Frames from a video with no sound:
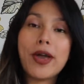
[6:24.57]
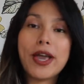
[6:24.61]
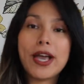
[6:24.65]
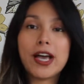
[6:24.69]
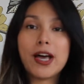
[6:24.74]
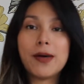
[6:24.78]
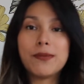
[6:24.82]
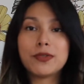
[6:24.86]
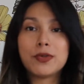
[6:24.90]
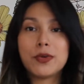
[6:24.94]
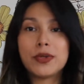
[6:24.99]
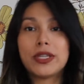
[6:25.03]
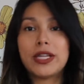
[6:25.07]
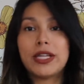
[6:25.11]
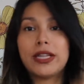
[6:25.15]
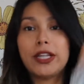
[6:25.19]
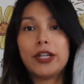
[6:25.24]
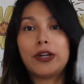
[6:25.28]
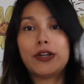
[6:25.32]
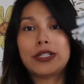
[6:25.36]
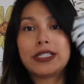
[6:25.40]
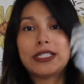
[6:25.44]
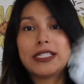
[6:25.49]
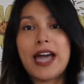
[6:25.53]
It comes with a
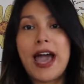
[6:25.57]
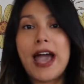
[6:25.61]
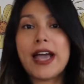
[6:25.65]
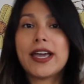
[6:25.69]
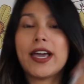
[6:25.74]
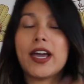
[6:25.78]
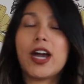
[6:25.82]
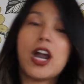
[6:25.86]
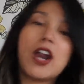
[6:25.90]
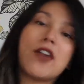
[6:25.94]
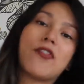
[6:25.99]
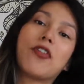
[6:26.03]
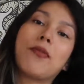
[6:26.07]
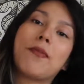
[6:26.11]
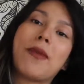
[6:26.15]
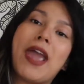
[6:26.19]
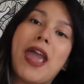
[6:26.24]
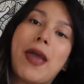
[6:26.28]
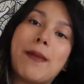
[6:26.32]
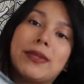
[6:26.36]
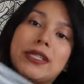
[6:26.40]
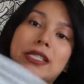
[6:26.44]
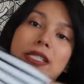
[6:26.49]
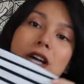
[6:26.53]
little sack. I got it from
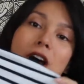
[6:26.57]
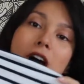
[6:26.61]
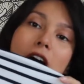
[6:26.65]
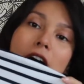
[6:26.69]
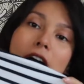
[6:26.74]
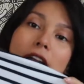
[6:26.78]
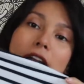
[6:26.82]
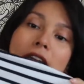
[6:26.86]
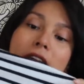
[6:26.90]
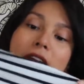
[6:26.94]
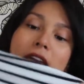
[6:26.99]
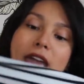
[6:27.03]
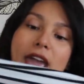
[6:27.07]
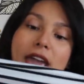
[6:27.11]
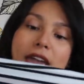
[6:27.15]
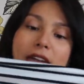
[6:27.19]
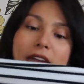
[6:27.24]
Amazon,